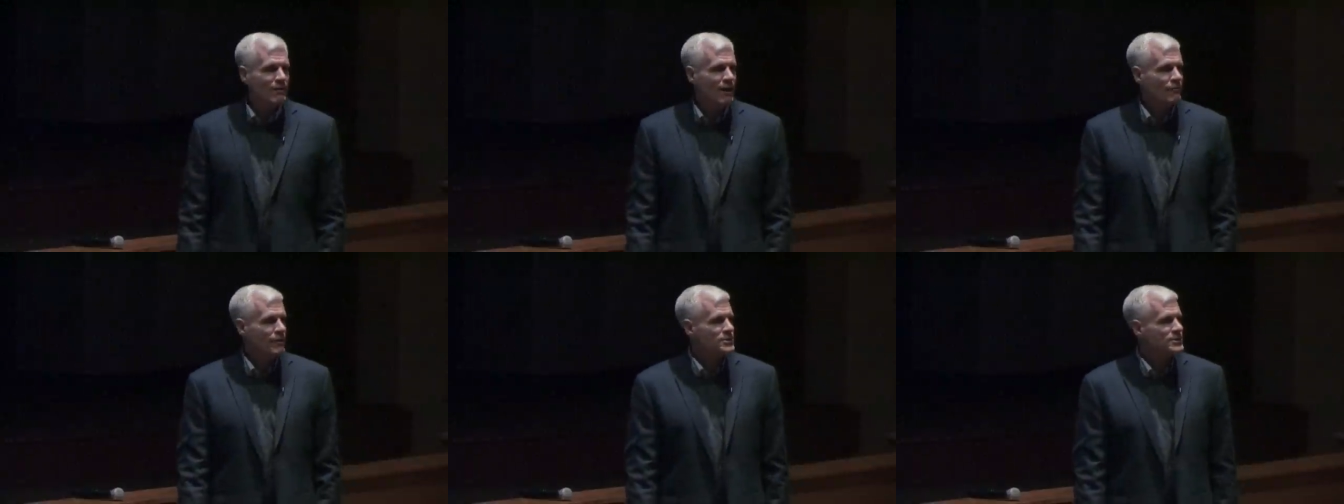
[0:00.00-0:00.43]

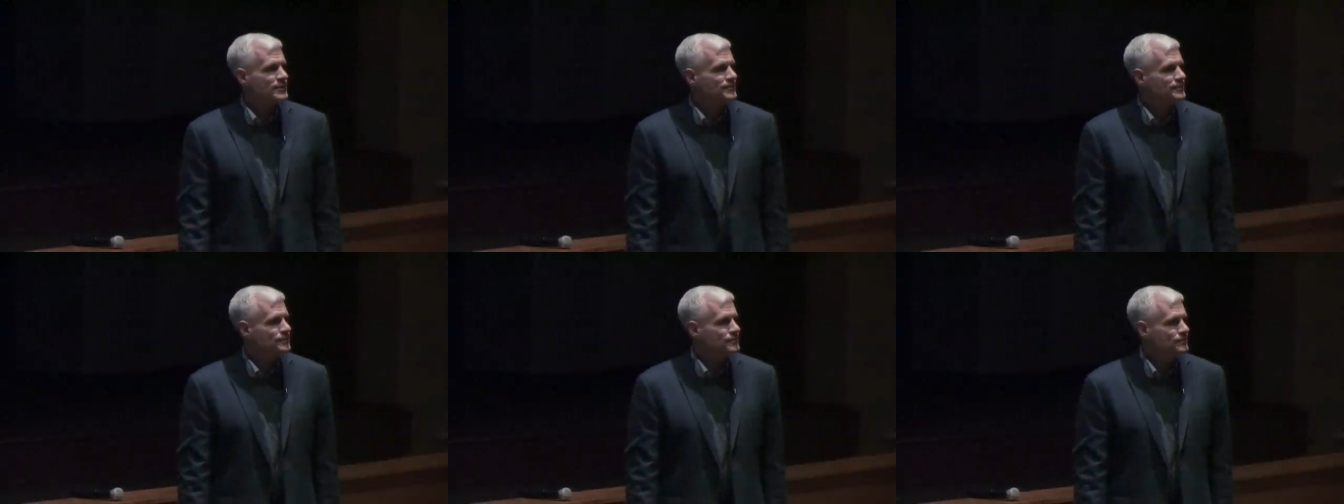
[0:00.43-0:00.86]
referenced.
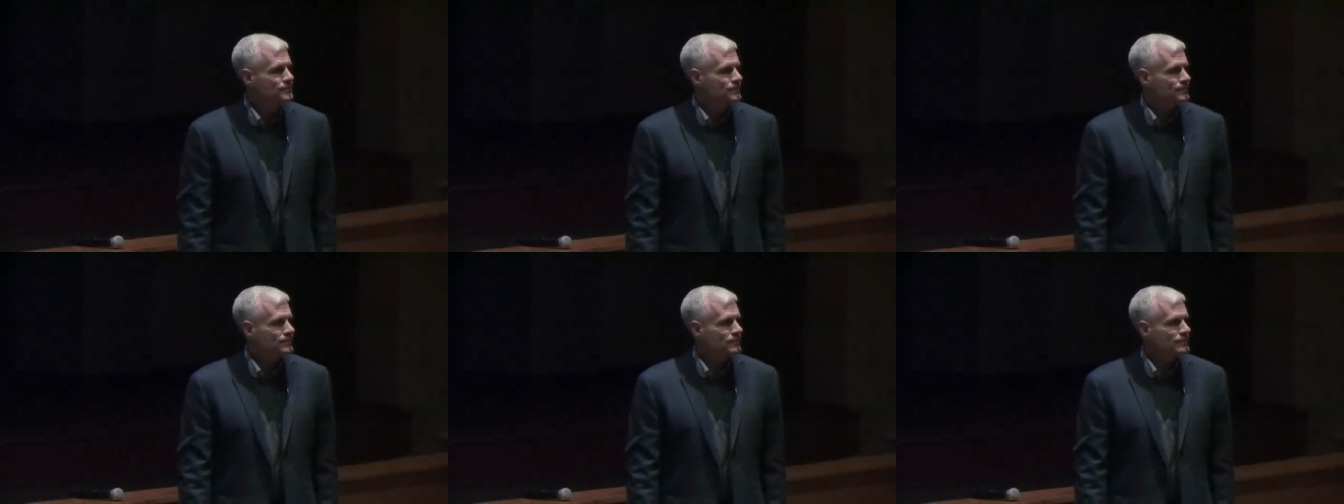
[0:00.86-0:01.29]

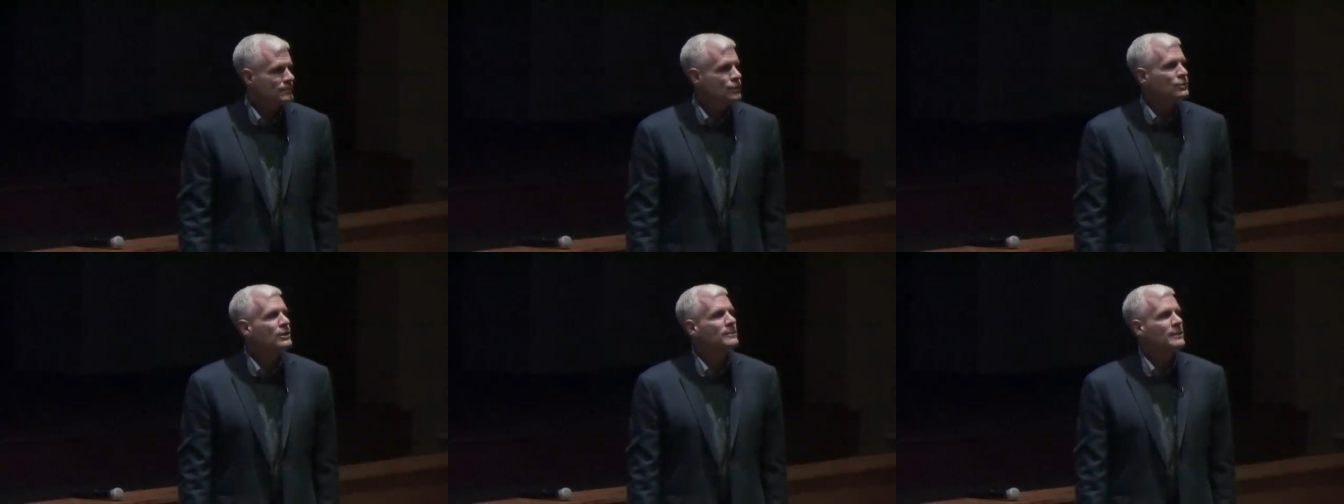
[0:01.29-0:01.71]

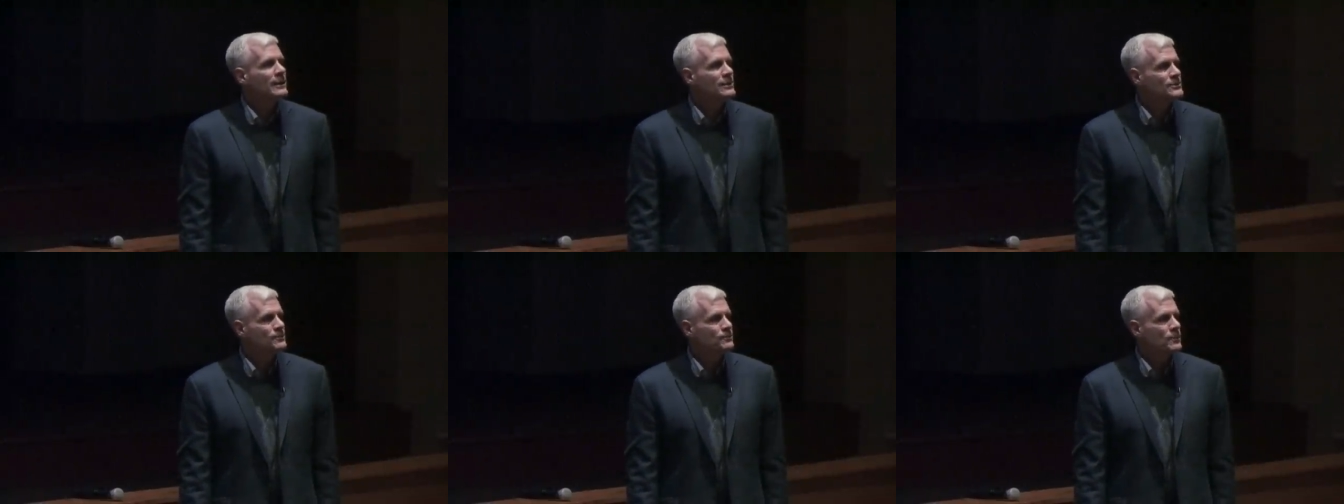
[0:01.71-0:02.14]
You know what that
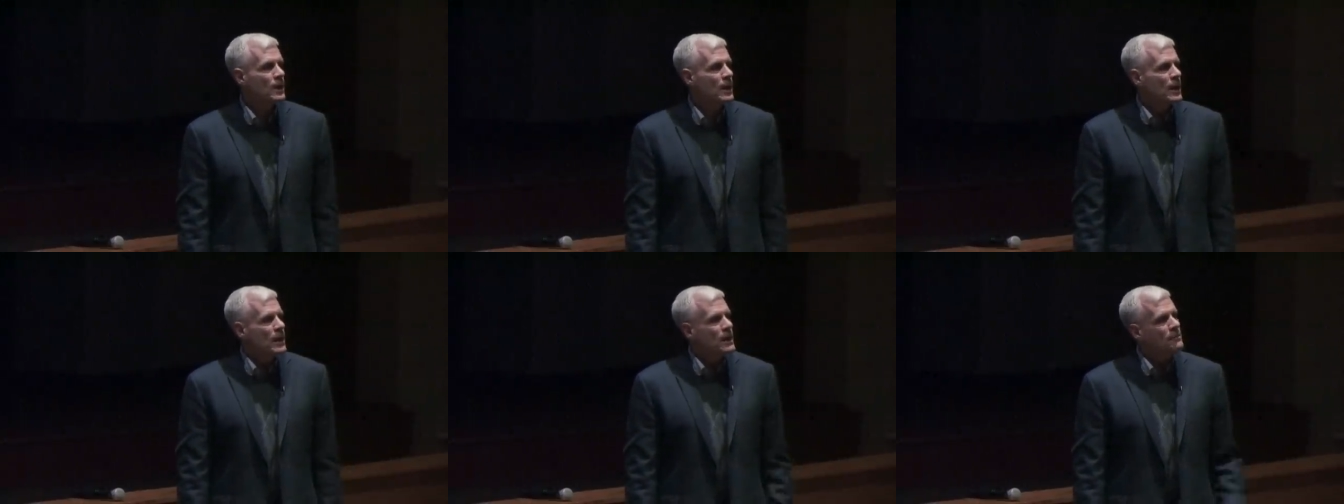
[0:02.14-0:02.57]
means?
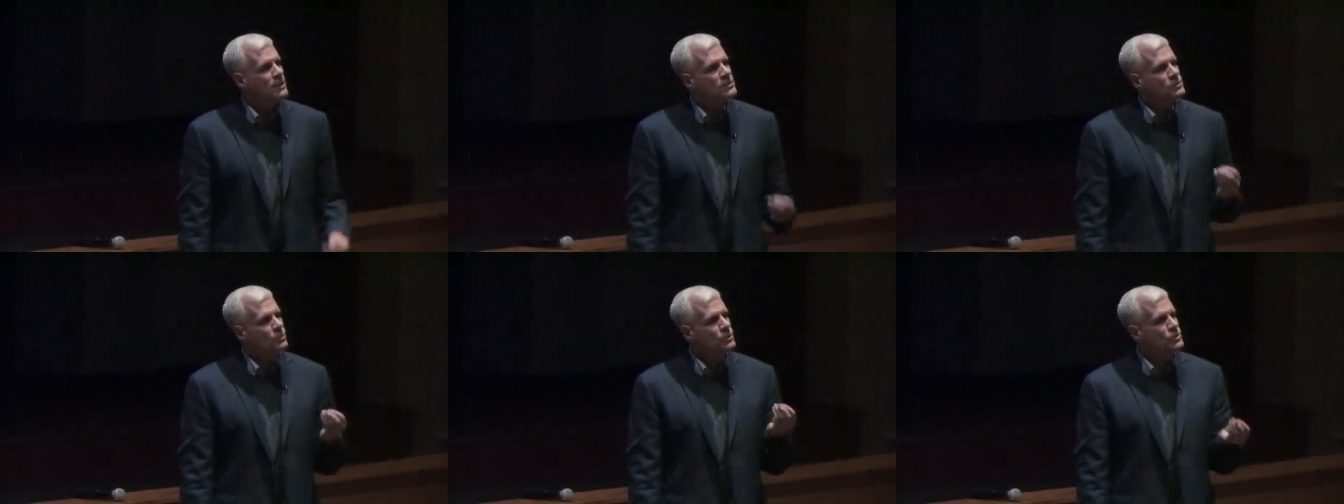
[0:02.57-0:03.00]
It
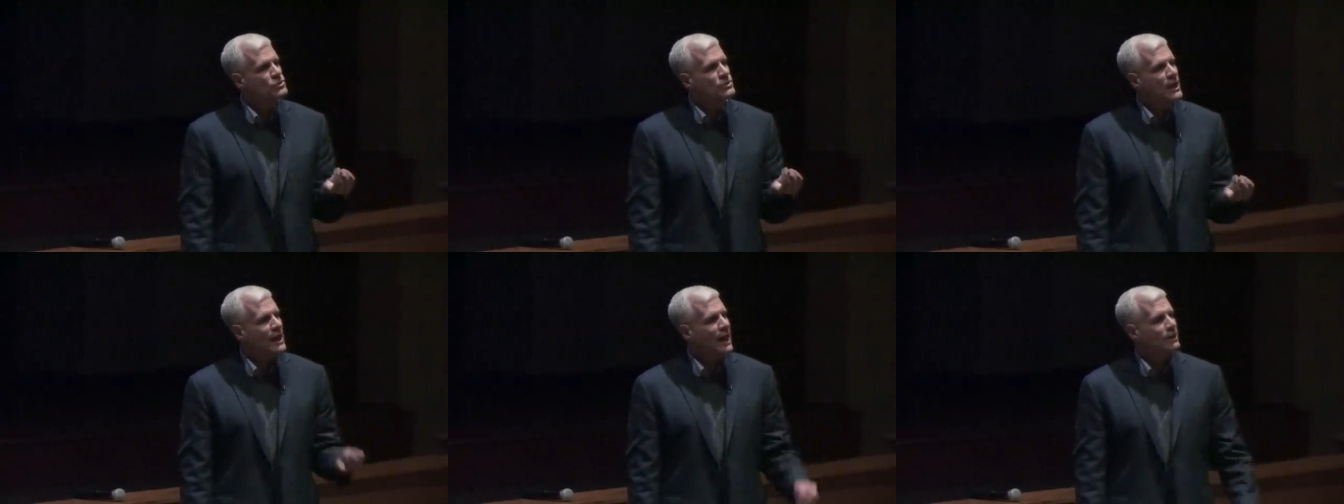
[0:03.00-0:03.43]
means when you
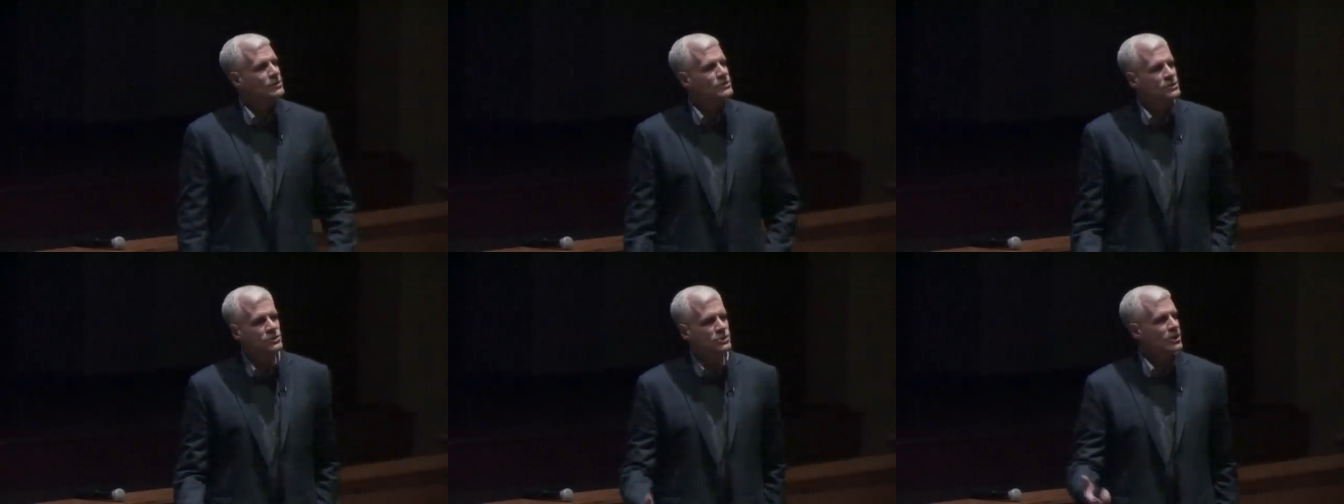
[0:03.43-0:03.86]
say, how
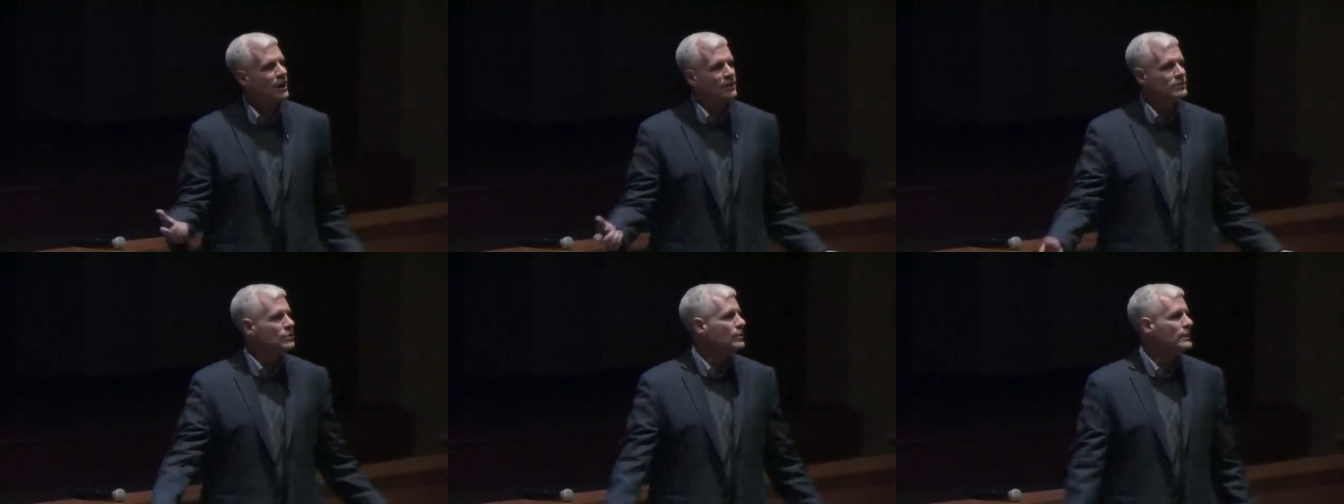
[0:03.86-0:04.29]
is this
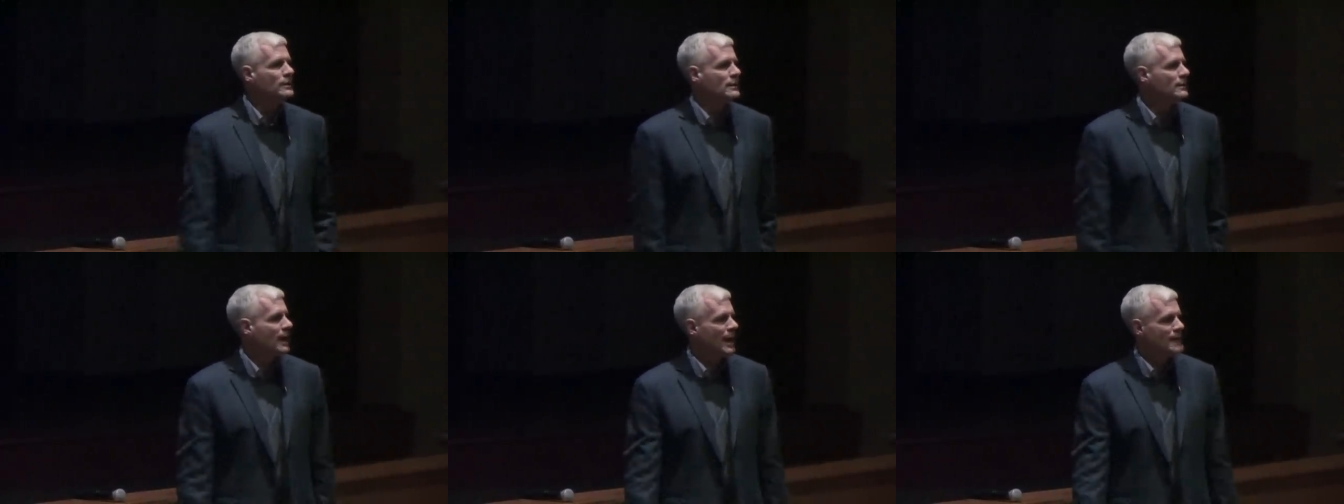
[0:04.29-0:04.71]
child doing in
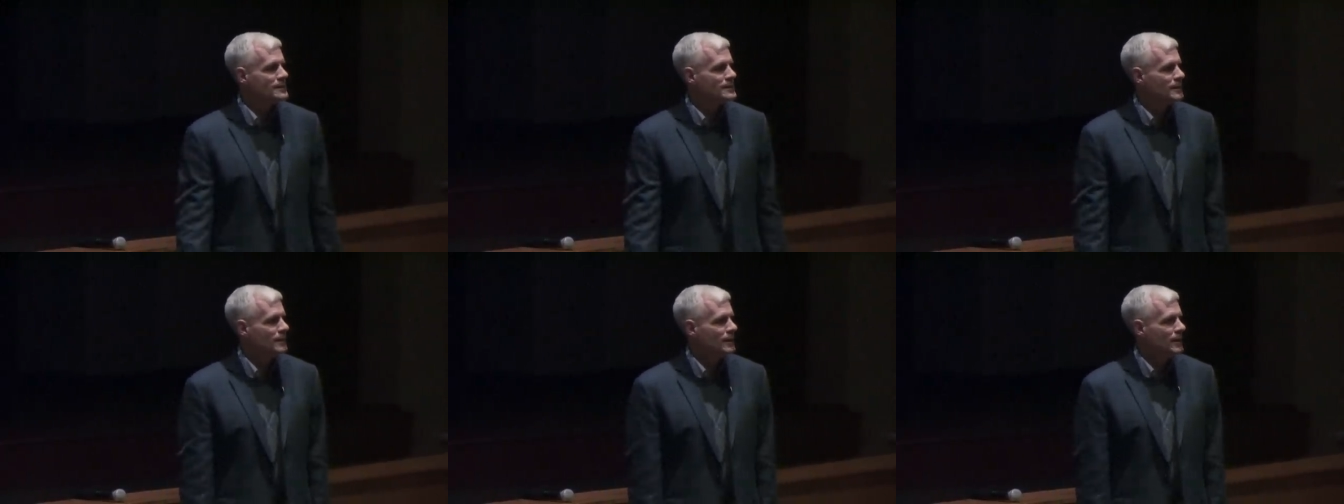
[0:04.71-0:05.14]
the class?